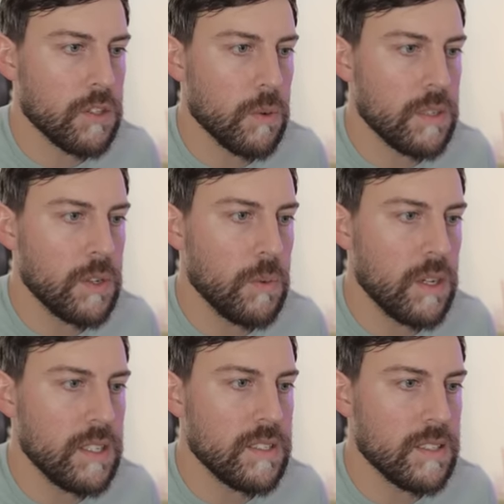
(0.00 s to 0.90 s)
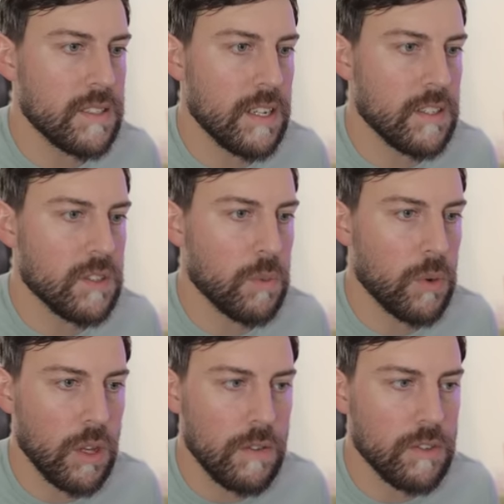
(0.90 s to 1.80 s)
21 is a standard
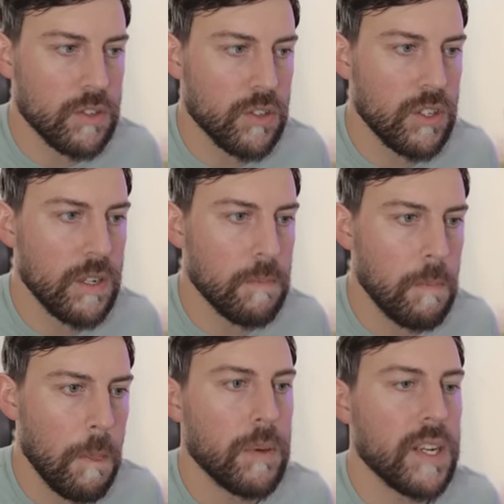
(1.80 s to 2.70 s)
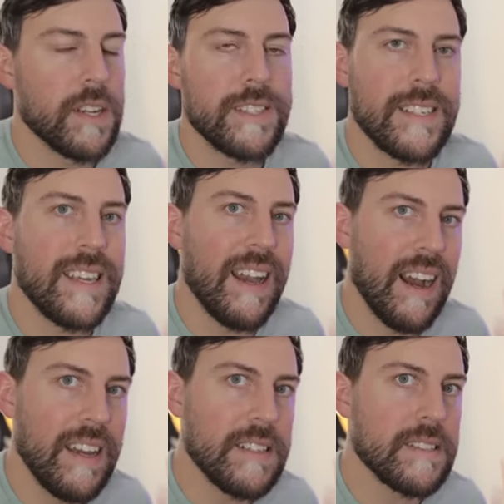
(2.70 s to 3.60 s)
sport level trim, but it doesn't get
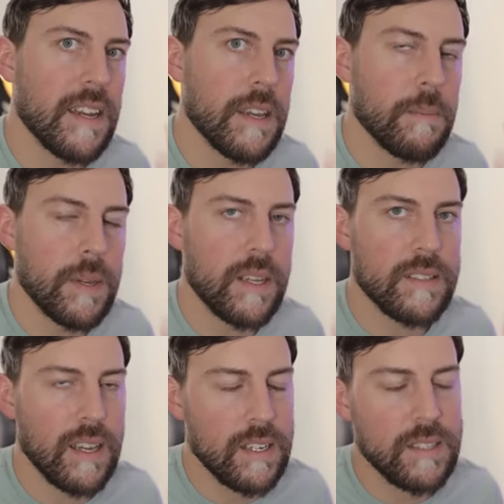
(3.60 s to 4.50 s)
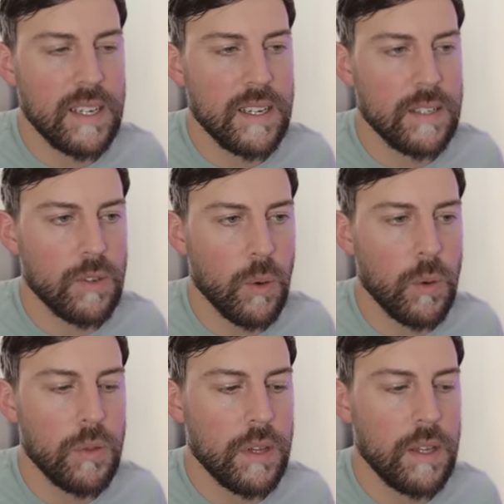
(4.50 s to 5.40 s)
Eyesight because Eyesight is
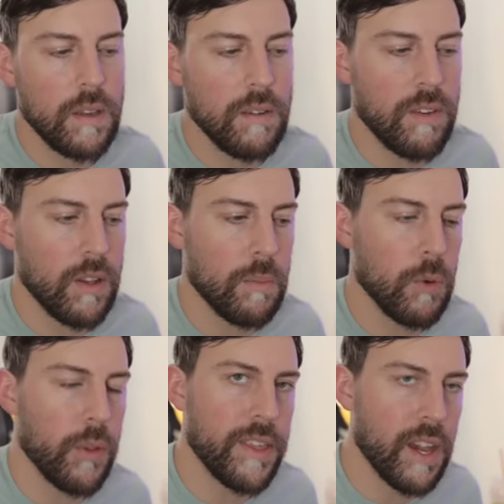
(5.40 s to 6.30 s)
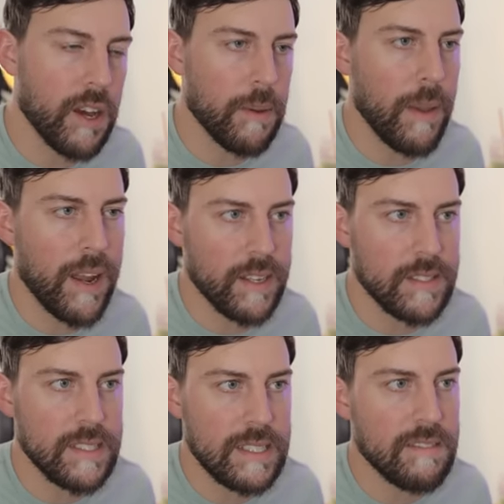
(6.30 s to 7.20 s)
only available with the automatic
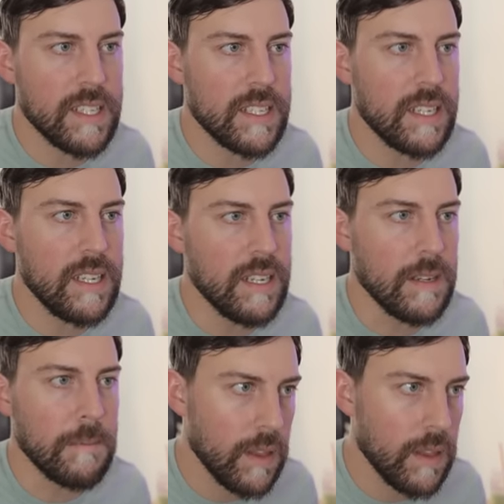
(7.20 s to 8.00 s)
CVT.